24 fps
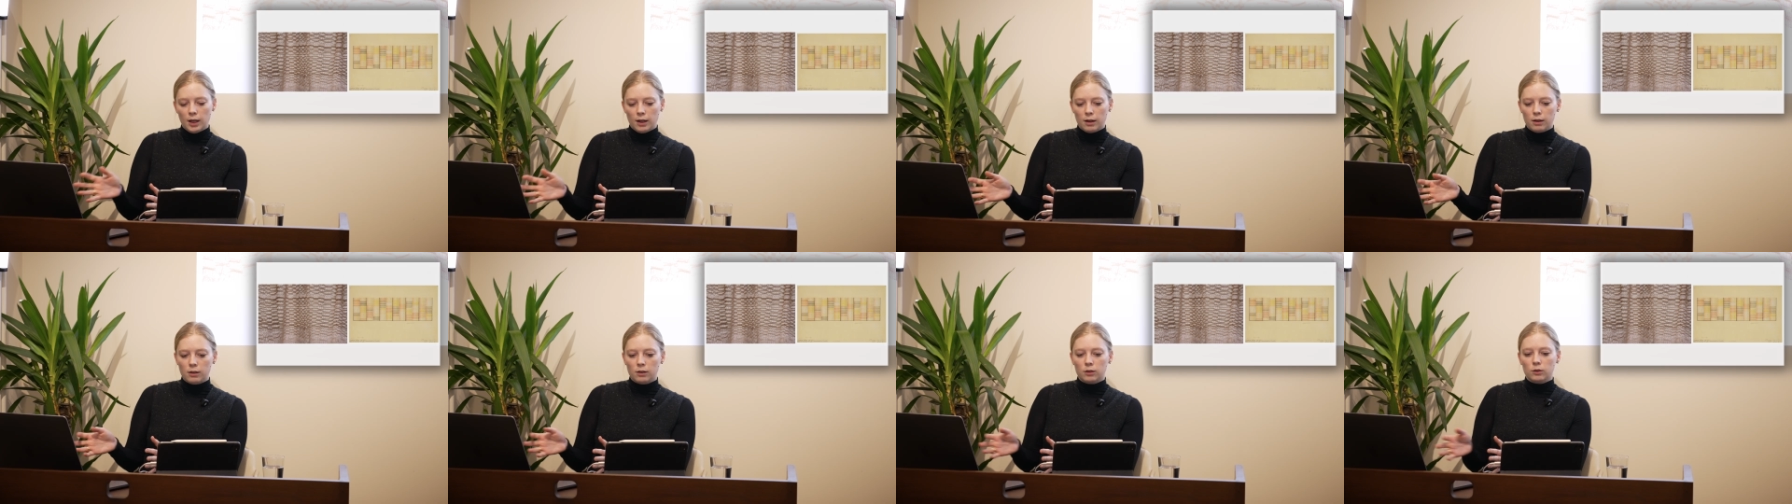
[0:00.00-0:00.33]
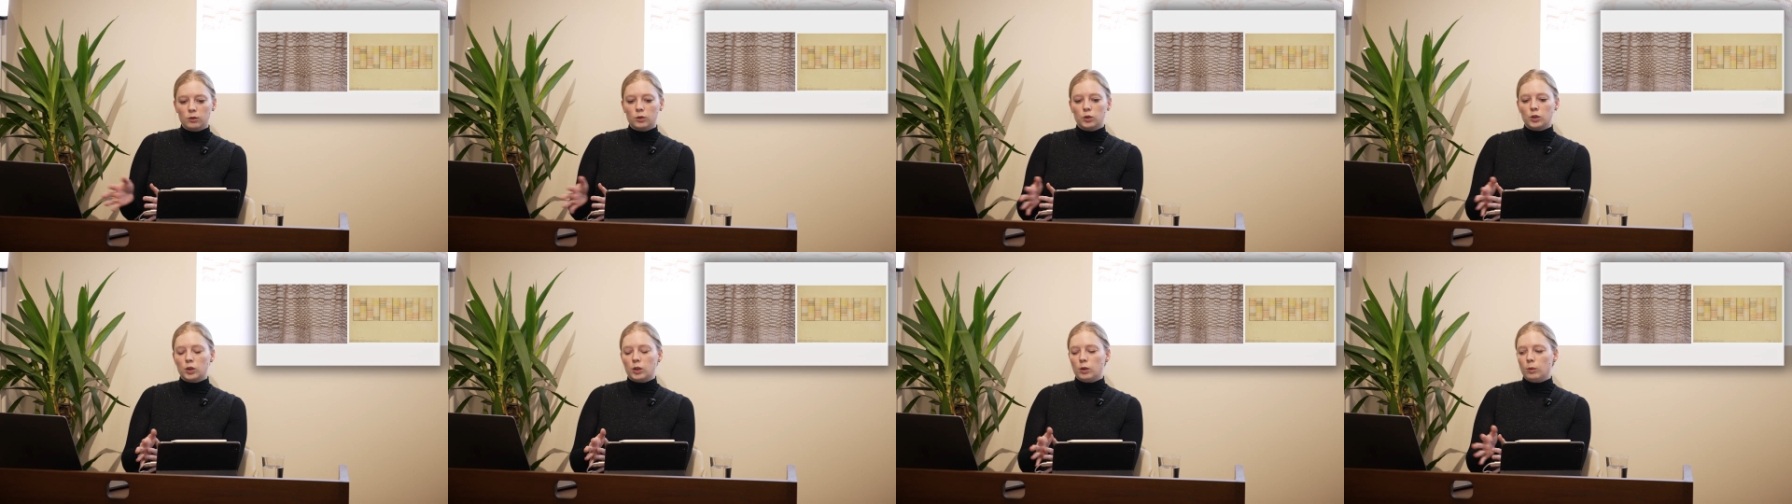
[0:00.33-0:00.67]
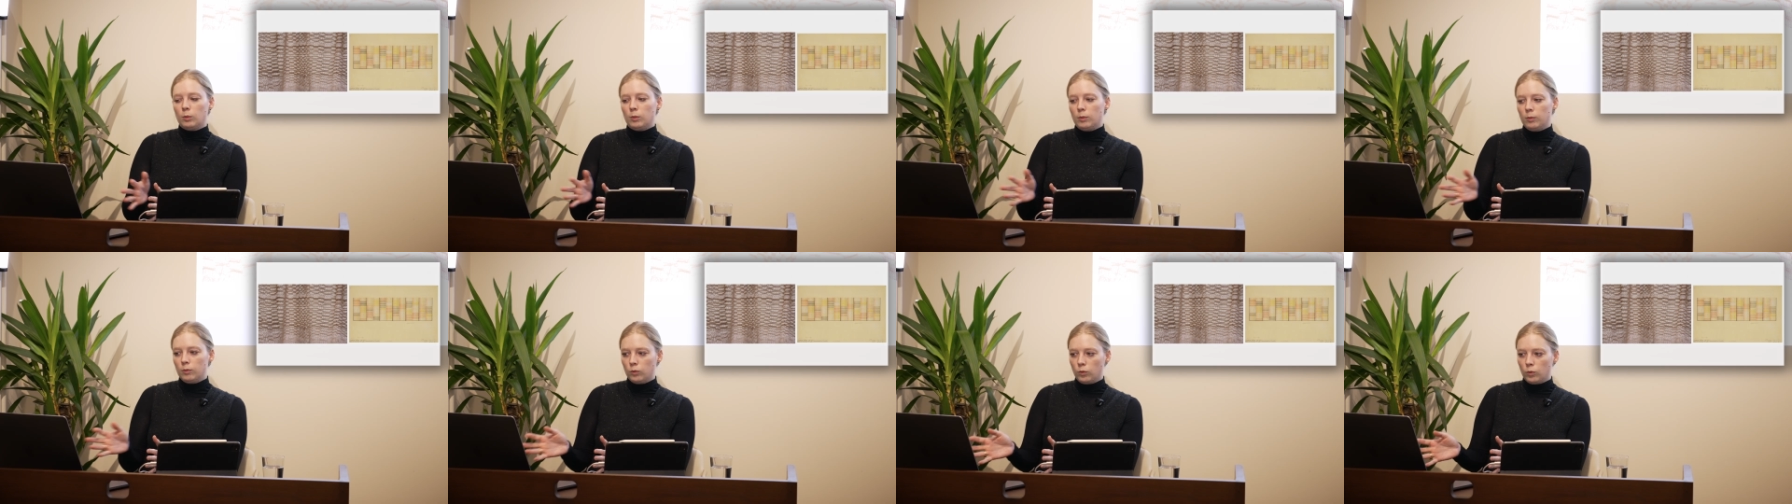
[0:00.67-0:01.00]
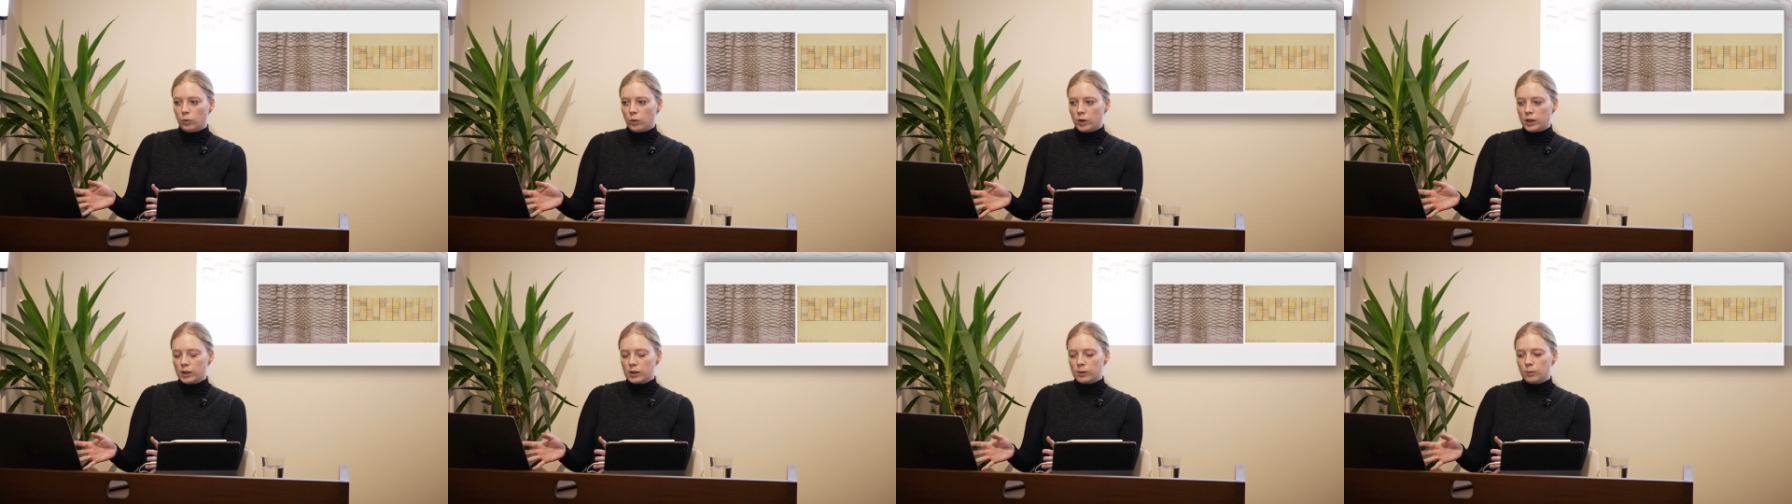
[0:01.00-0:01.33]
Yale, she
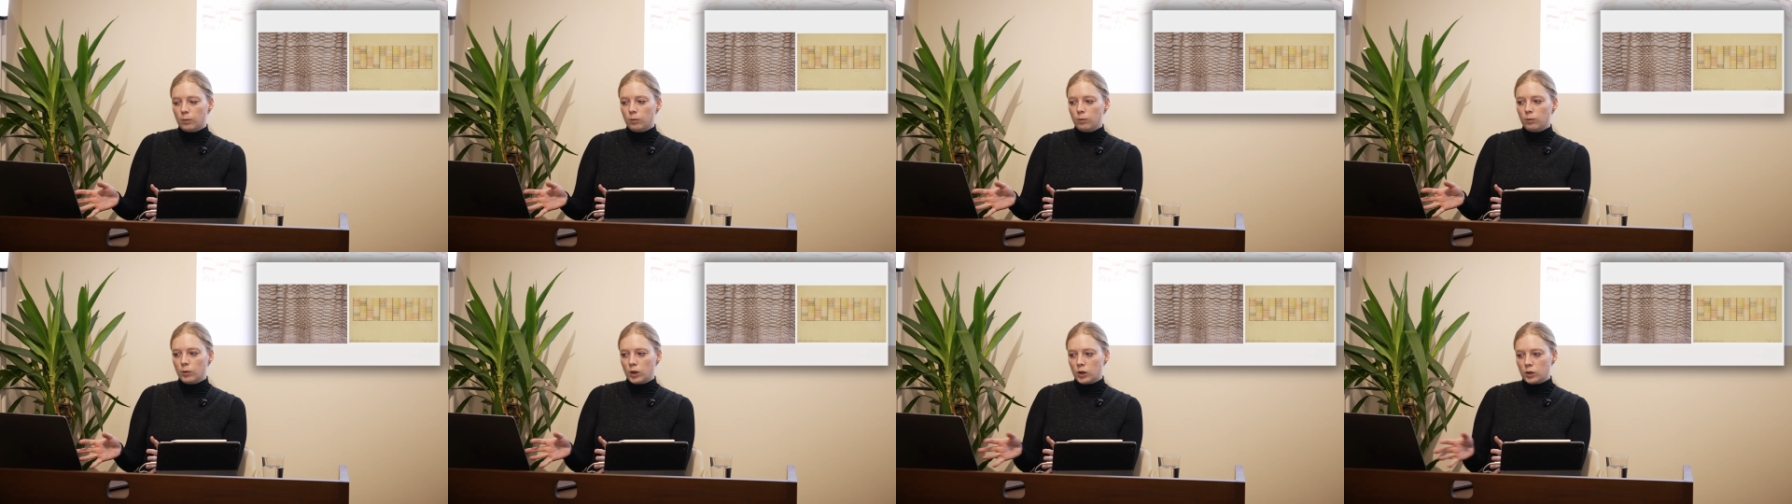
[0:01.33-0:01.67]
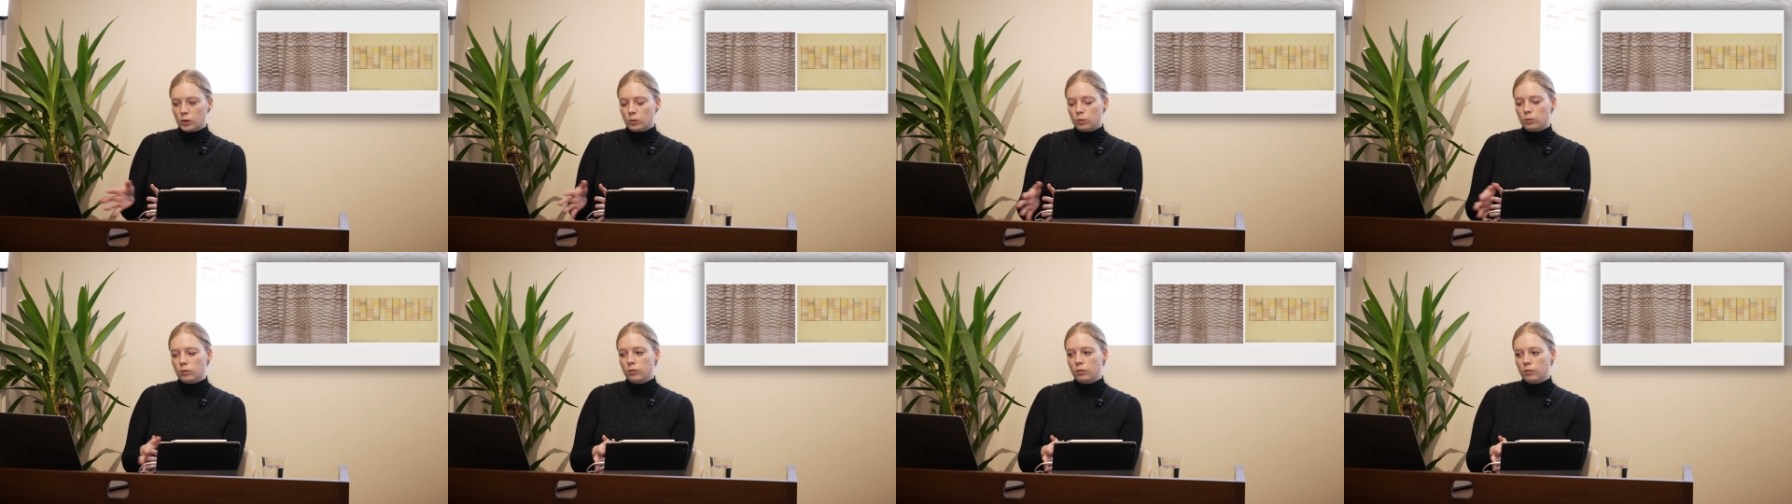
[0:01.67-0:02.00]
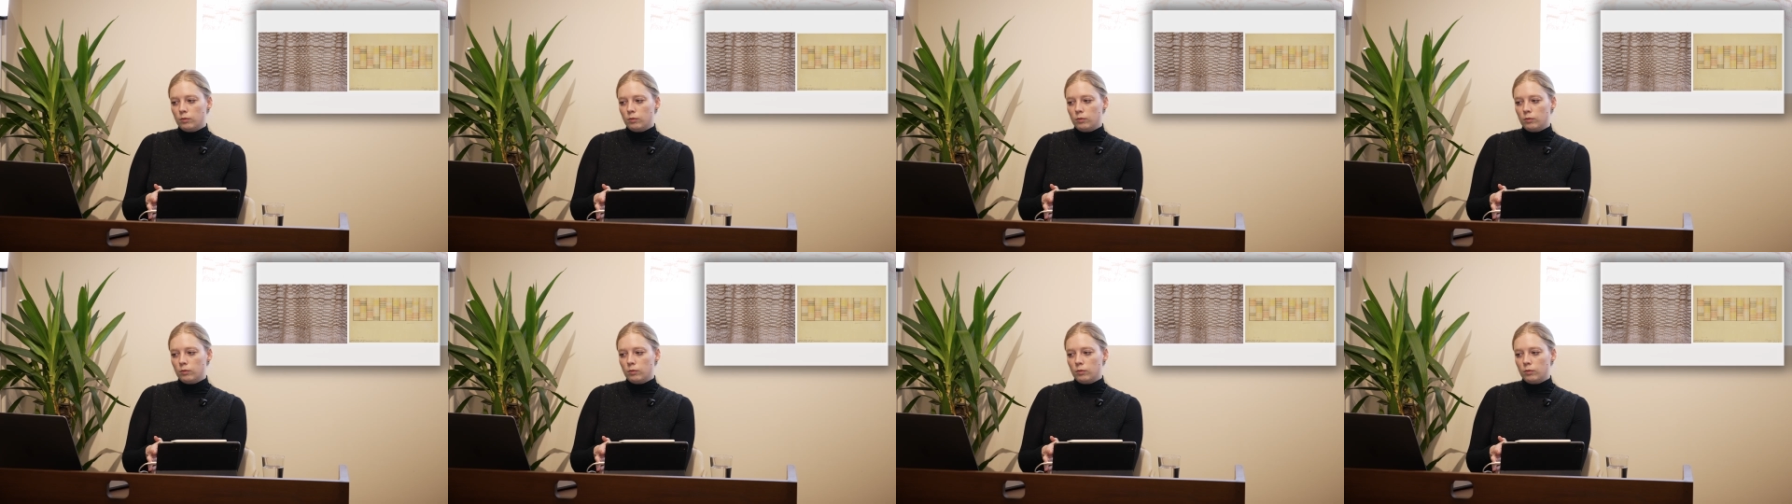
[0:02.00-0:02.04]
was much